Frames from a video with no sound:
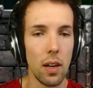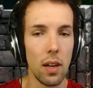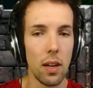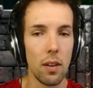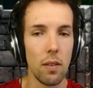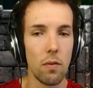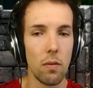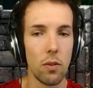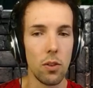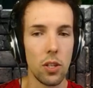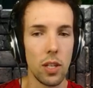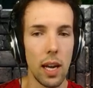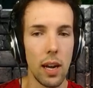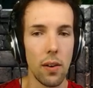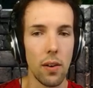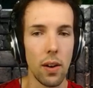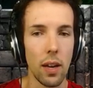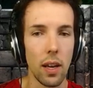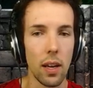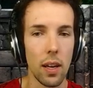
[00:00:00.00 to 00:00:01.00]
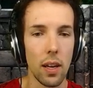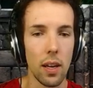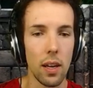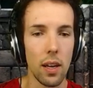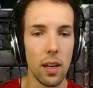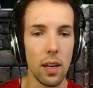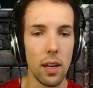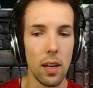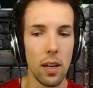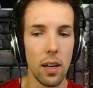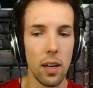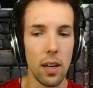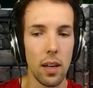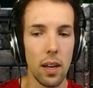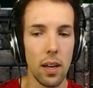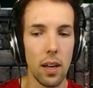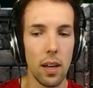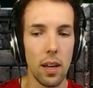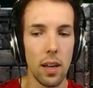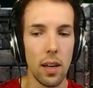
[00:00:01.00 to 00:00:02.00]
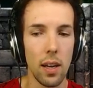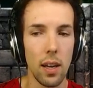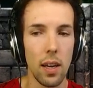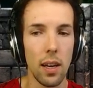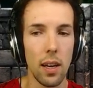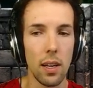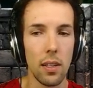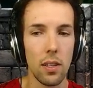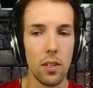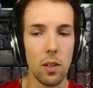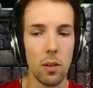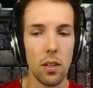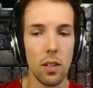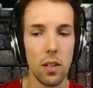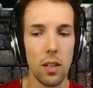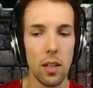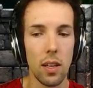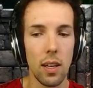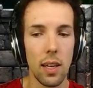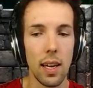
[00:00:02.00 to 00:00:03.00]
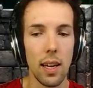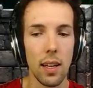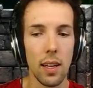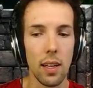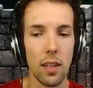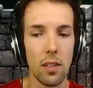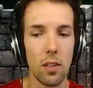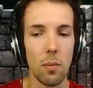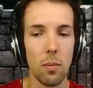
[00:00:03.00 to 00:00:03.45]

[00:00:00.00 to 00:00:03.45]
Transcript: for scouting. Is his main top top right or top uh, top, top, left or yeah, bottom?